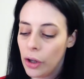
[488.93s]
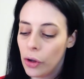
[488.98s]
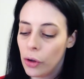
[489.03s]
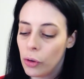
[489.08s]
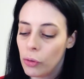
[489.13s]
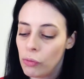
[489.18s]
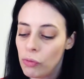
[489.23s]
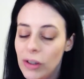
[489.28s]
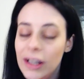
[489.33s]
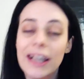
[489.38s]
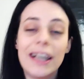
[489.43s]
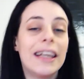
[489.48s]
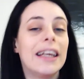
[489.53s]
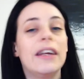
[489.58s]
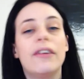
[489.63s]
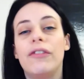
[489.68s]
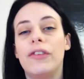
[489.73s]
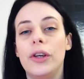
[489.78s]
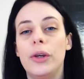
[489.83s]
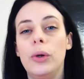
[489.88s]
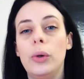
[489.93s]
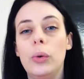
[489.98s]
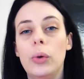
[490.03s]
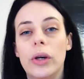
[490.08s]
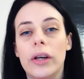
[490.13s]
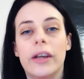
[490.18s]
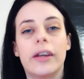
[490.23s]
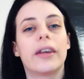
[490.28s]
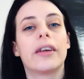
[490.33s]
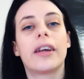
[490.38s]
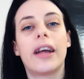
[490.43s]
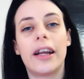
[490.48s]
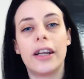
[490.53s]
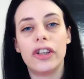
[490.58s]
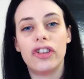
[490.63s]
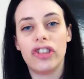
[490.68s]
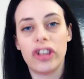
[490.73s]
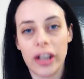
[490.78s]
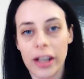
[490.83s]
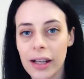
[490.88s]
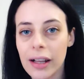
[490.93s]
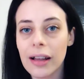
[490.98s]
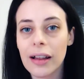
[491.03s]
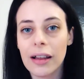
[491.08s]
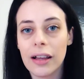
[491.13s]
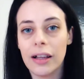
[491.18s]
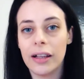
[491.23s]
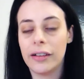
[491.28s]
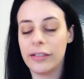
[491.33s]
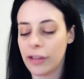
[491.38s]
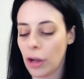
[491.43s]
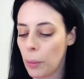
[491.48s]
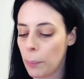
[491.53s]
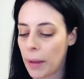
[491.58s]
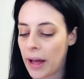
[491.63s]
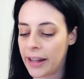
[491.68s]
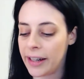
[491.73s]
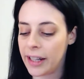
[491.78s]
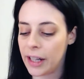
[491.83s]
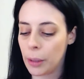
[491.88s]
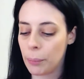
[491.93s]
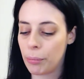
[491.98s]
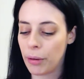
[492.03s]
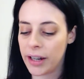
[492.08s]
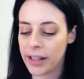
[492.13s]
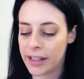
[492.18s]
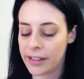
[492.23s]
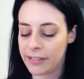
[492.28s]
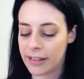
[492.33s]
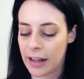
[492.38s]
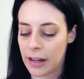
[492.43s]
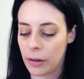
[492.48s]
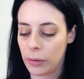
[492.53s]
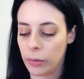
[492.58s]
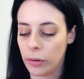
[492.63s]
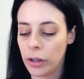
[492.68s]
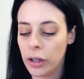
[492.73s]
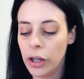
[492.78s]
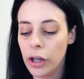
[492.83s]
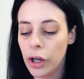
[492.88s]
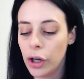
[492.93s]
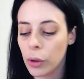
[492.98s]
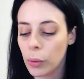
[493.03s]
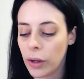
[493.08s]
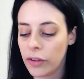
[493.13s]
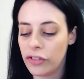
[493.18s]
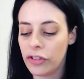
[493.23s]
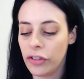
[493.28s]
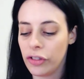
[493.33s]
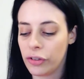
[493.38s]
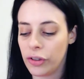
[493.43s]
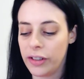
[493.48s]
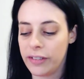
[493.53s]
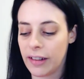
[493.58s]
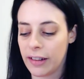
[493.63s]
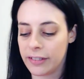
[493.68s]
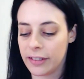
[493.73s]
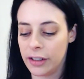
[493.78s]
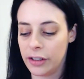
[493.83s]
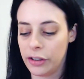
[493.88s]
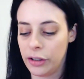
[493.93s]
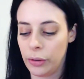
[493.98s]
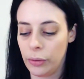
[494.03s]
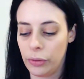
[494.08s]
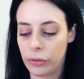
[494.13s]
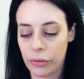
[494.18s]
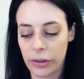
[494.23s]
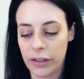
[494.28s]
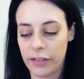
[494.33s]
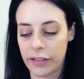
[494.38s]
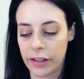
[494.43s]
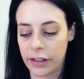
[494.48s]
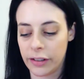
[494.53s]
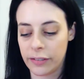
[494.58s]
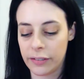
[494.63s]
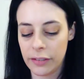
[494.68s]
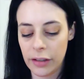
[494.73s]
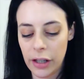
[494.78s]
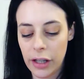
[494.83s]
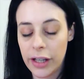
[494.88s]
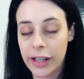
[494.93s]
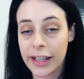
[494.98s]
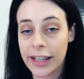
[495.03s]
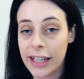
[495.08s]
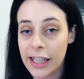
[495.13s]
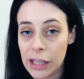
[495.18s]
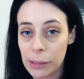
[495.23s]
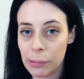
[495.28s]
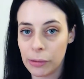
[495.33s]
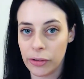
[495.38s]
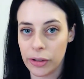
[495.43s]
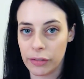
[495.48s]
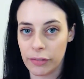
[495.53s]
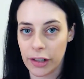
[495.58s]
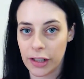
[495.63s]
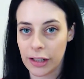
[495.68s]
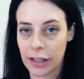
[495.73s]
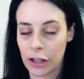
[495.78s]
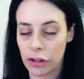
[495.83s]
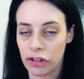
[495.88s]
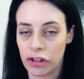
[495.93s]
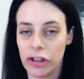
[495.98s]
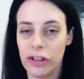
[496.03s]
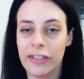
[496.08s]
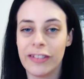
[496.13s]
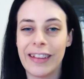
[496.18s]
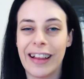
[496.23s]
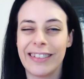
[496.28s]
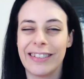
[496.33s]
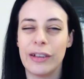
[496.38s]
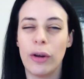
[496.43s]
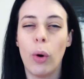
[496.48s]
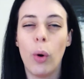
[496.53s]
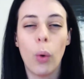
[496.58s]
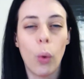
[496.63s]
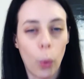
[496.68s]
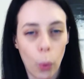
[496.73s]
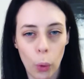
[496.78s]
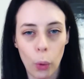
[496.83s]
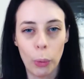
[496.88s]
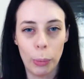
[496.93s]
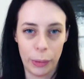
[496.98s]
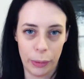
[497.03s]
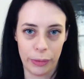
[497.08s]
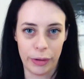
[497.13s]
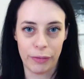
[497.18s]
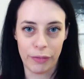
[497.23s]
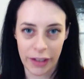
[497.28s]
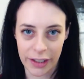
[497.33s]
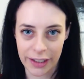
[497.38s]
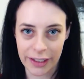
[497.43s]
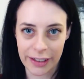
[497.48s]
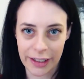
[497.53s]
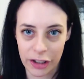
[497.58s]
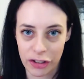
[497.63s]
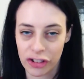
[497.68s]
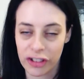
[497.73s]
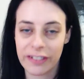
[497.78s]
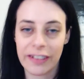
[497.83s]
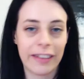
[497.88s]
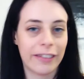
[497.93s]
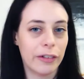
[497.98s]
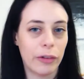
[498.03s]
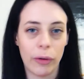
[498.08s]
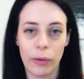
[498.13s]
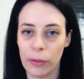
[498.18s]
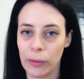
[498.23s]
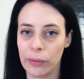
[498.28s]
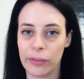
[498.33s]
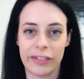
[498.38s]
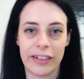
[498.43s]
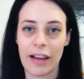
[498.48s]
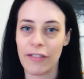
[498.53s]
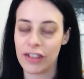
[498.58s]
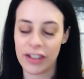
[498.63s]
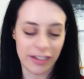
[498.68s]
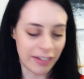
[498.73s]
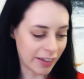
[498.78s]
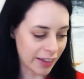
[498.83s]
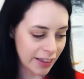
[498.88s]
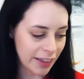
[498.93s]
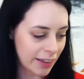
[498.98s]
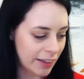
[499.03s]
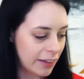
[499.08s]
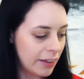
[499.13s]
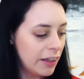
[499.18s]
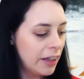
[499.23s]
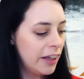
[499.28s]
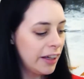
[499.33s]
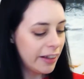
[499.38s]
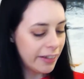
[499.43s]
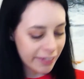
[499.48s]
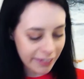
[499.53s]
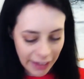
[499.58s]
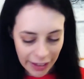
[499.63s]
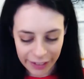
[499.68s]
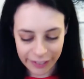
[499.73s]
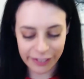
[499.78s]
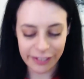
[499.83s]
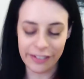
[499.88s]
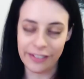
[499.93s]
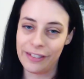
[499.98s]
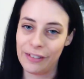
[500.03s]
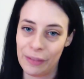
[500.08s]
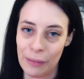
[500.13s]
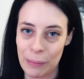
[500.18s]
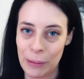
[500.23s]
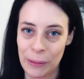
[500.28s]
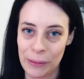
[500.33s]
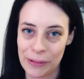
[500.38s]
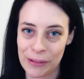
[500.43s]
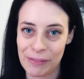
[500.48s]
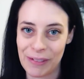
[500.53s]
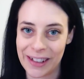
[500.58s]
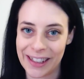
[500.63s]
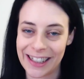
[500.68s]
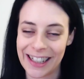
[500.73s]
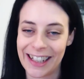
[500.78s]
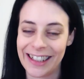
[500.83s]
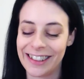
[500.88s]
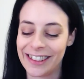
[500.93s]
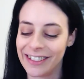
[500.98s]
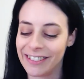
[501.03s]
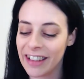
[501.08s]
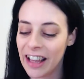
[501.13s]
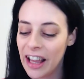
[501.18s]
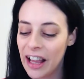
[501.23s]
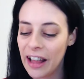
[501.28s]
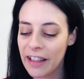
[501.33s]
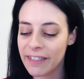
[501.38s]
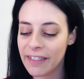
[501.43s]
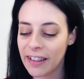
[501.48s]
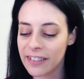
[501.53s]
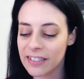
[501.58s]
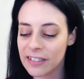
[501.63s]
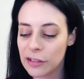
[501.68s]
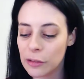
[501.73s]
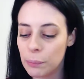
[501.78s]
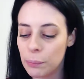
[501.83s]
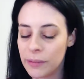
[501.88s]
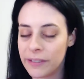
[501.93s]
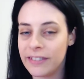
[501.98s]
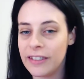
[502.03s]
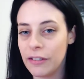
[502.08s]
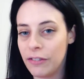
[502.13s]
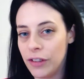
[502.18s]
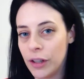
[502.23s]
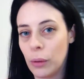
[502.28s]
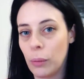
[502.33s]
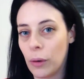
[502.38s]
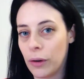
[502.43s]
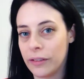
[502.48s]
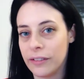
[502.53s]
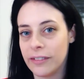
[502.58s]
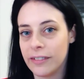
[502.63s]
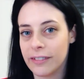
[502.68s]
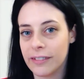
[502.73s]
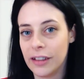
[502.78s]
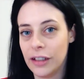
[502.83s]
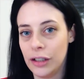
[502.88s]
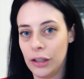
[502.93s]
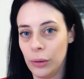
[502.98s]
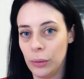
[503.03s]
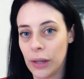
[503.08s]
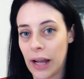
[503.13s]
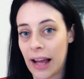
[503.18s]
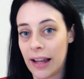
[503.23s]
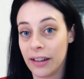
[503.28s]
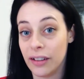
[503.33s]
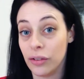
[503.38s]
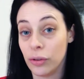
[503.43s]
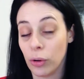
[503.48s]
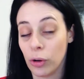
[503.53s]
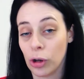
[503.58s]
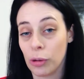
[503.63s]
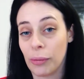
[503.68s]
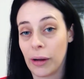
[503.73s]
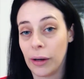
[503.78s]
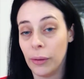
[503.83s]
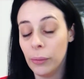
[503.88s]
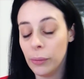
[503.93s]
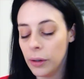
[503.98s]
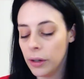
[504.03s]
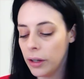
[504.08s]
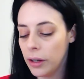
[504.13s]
Really, if you kind of chill, don't panic, break it down. Question 3 is asking you 3 things. Key building regulations, that's not all building regulations, that's not all 17 sections of the building regulations, that's specific ones that you can talk about.